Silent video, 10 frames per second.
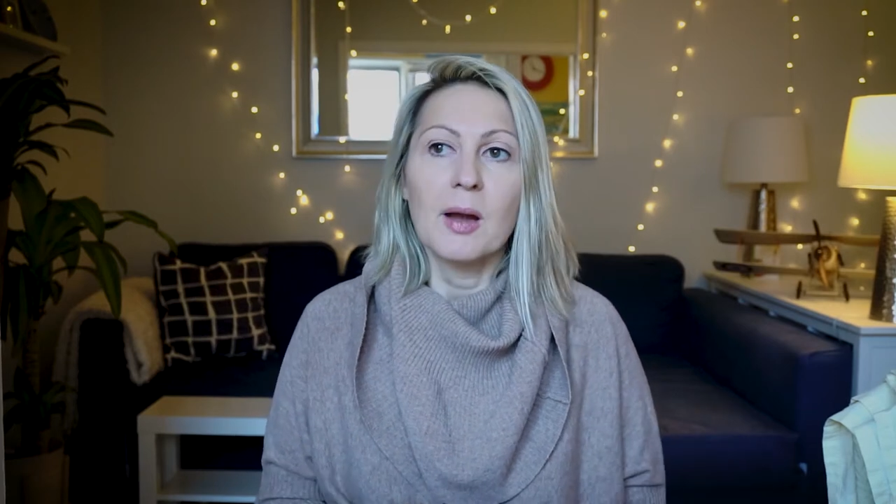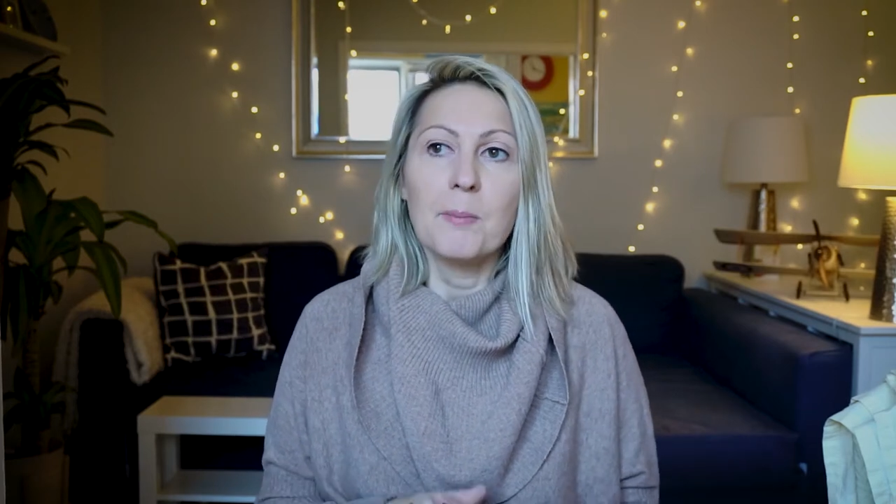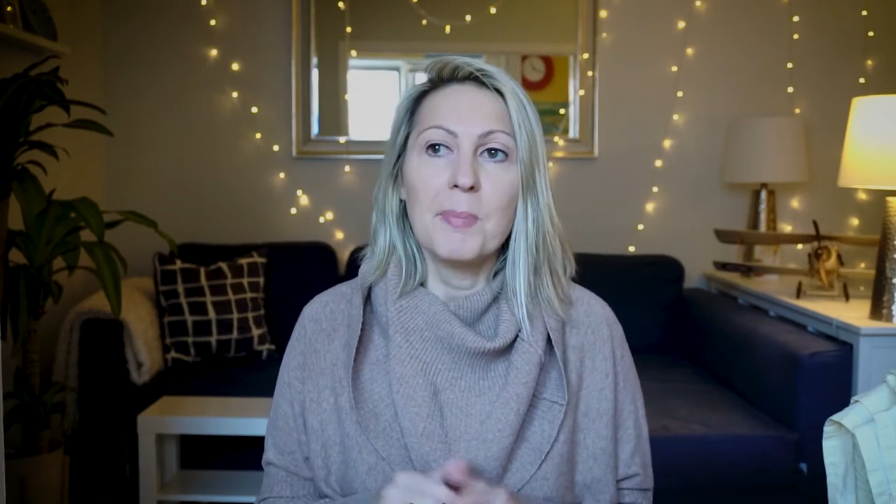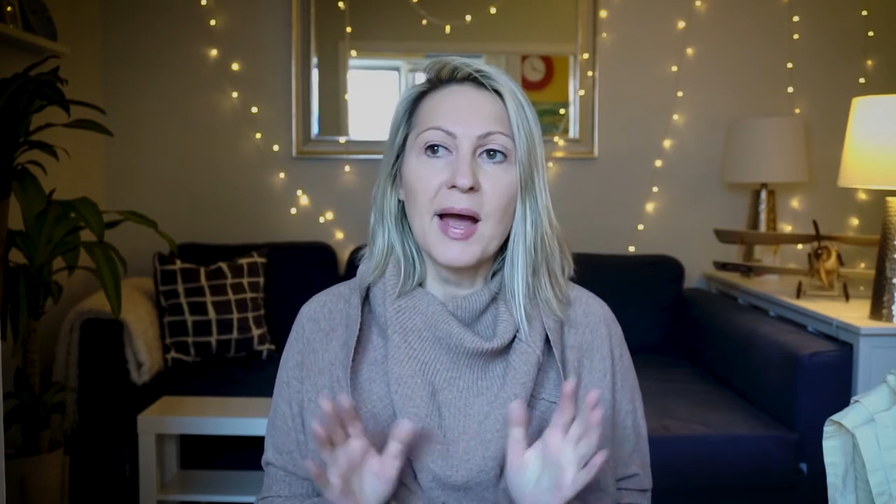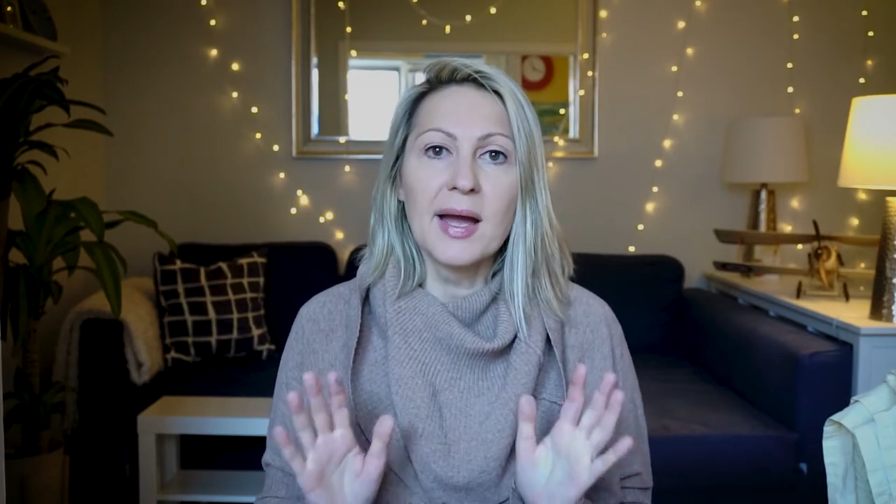
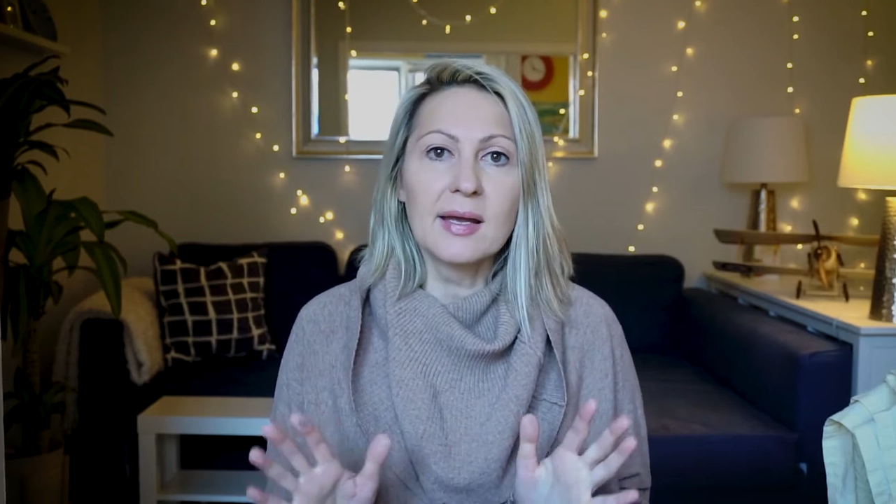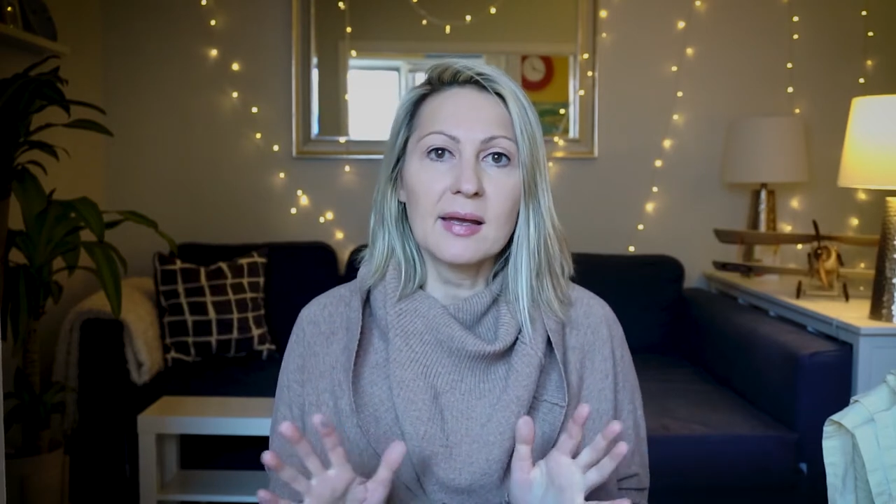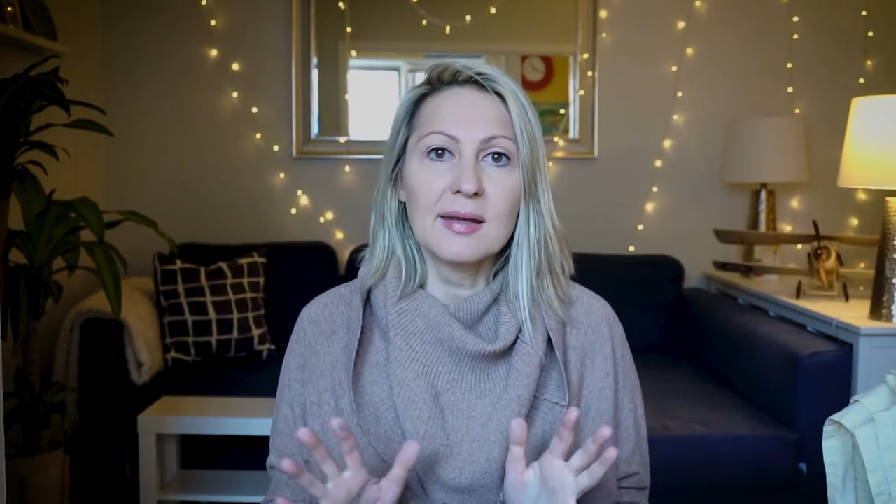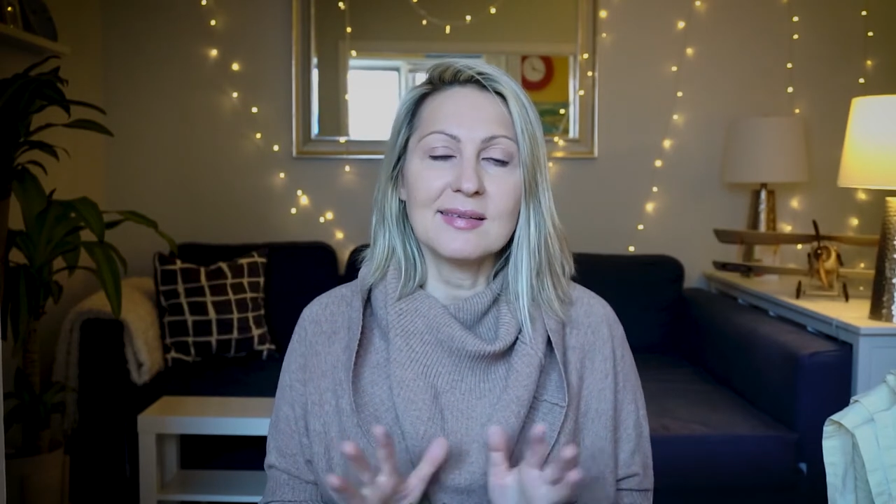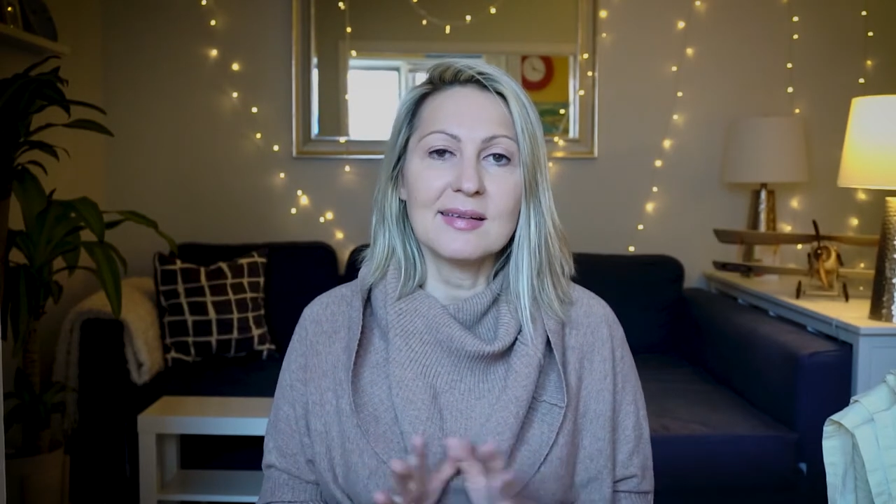
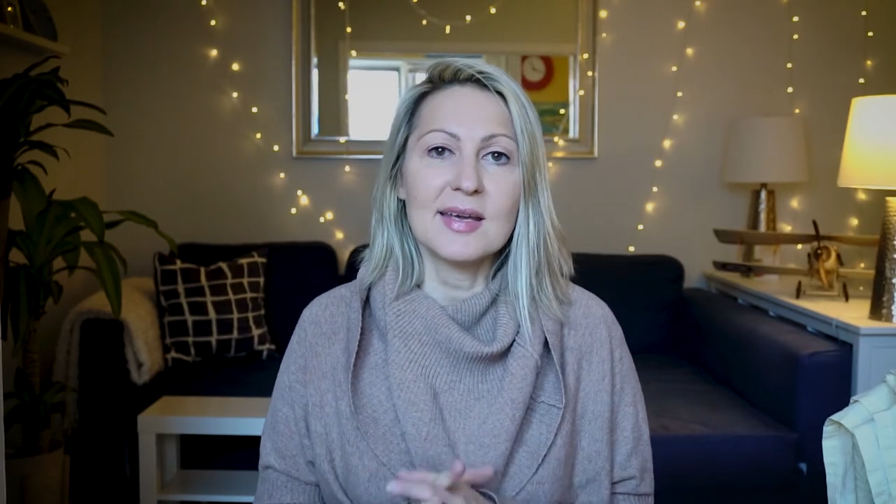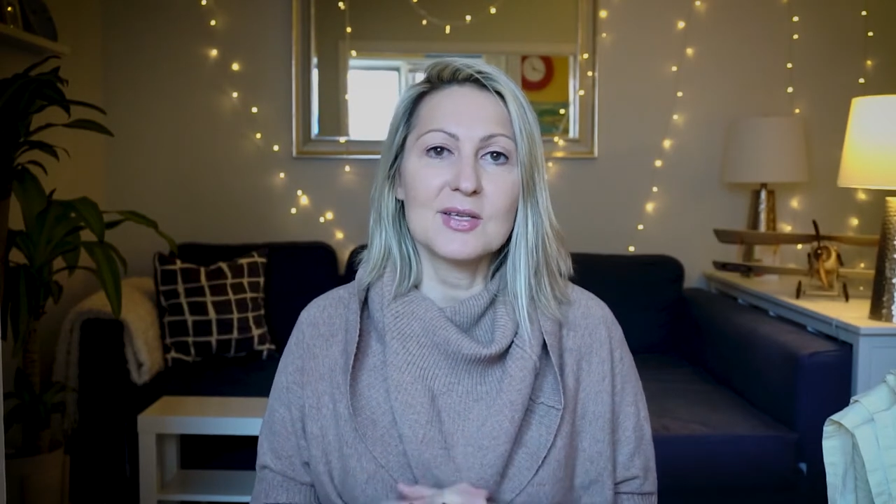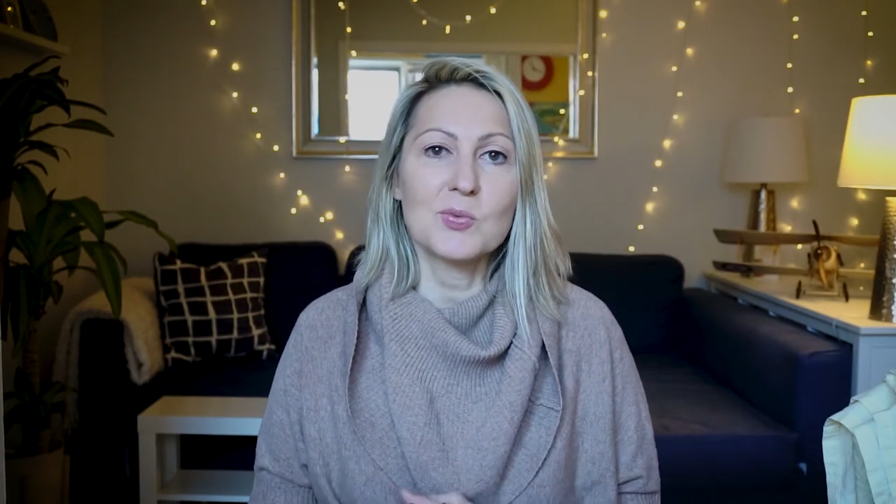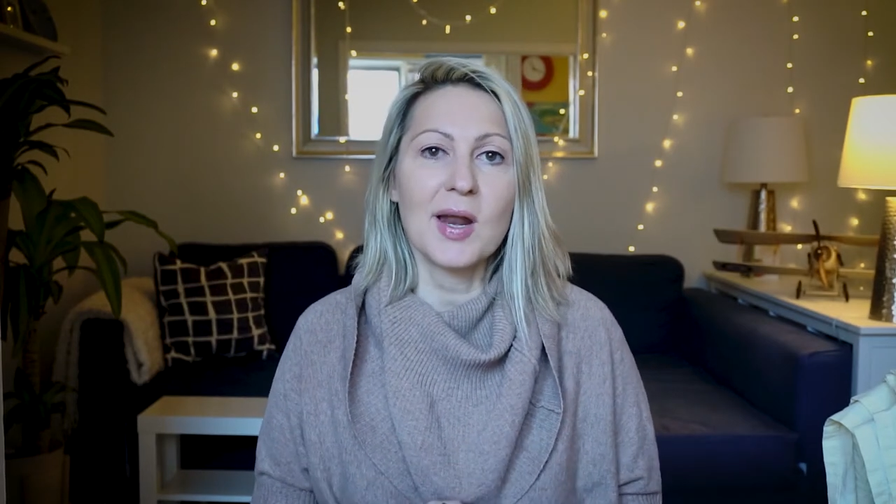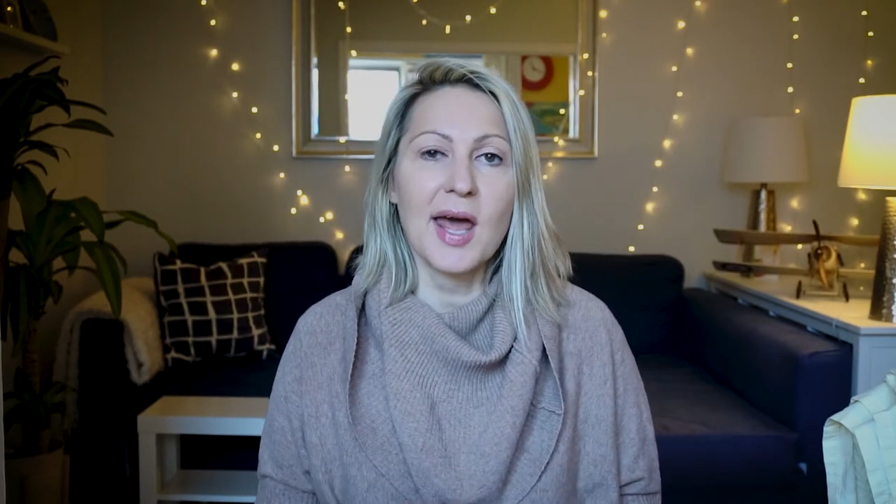Back in the
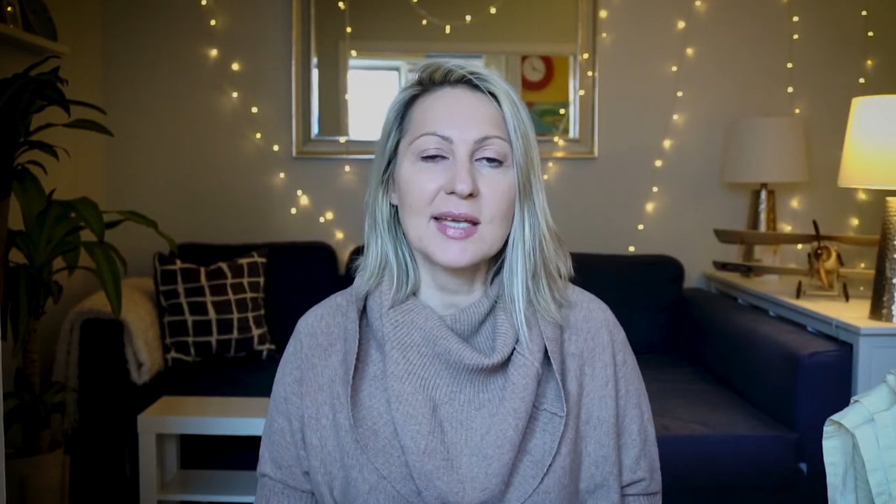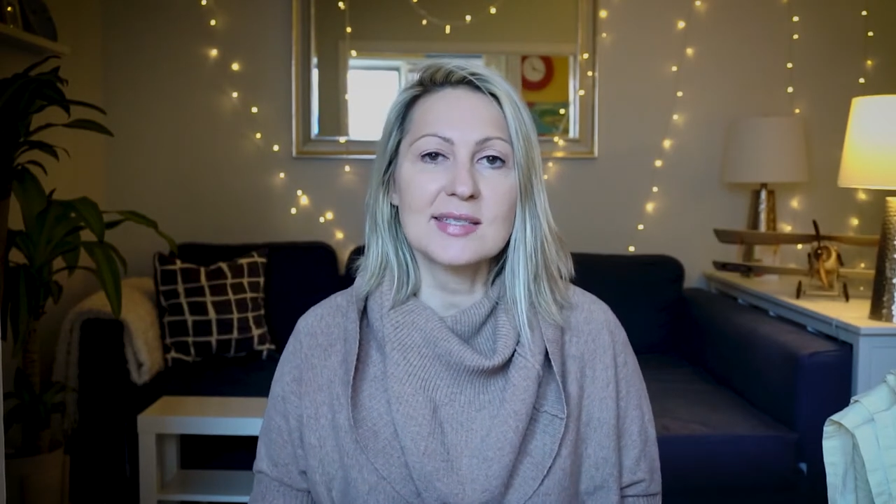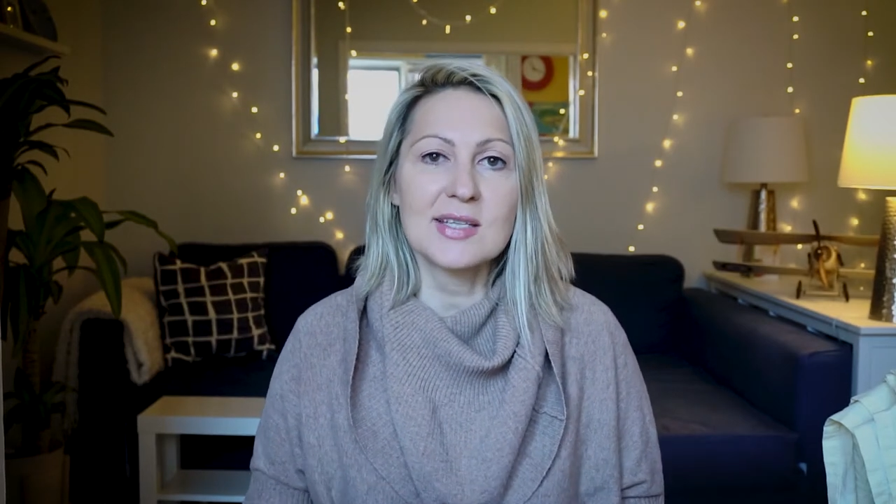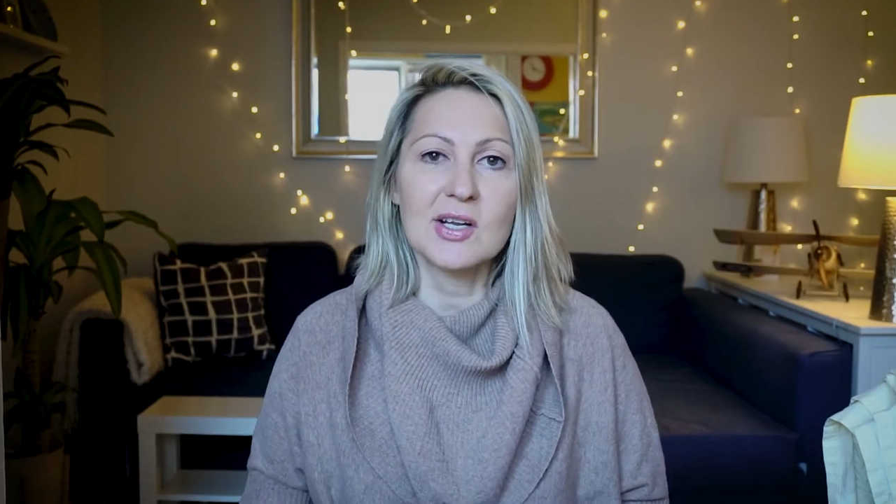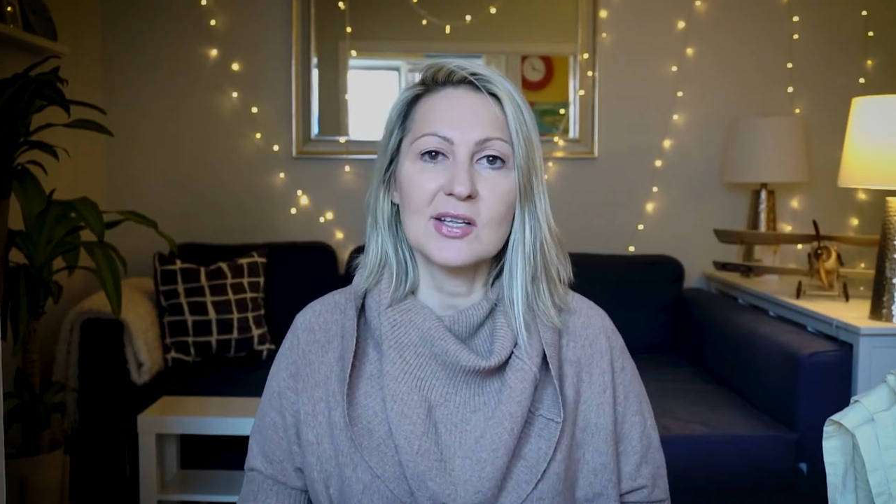days when I
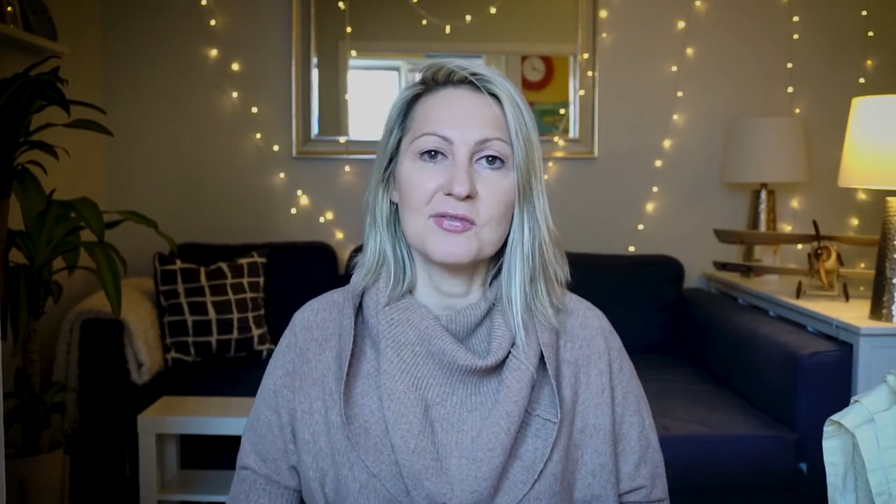started